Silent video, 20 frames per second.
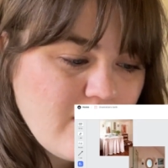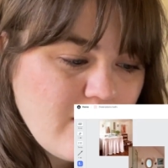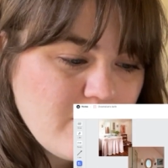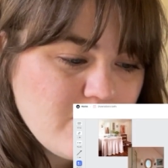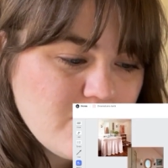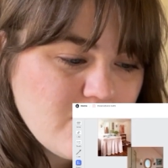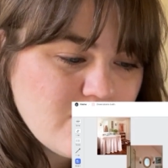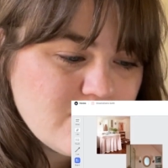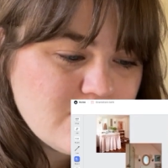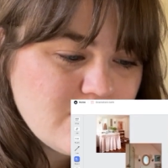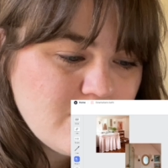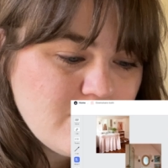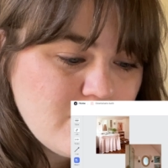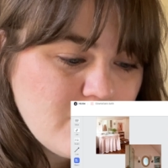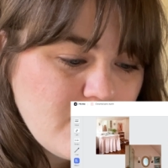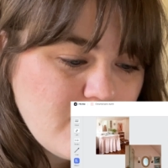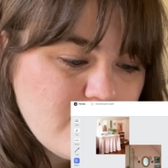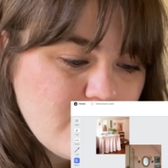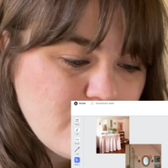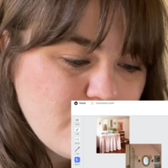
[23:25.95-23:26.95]
I took some
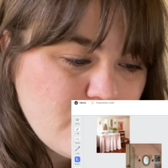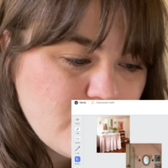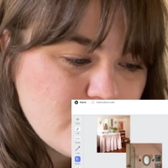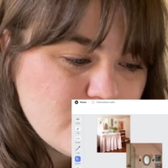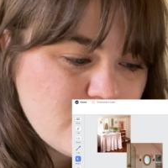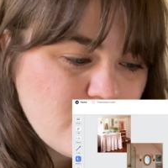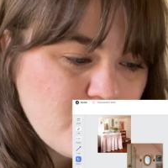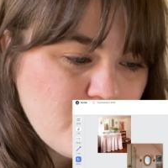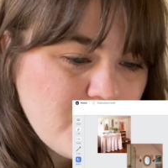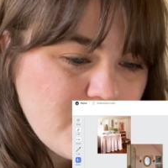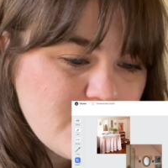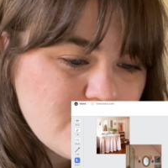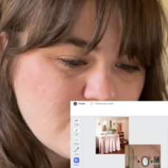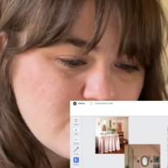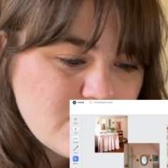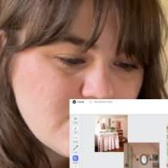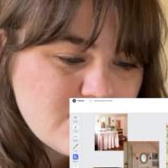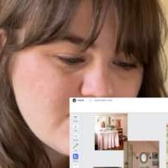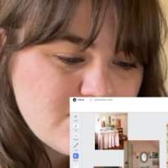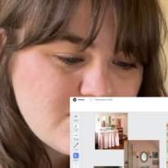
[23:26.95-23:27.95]
of the photos from
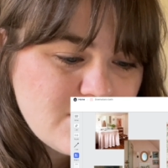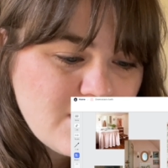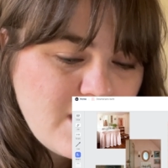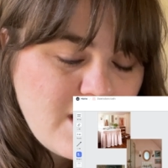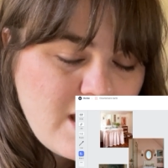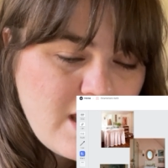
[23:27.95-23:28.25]
Pinterest,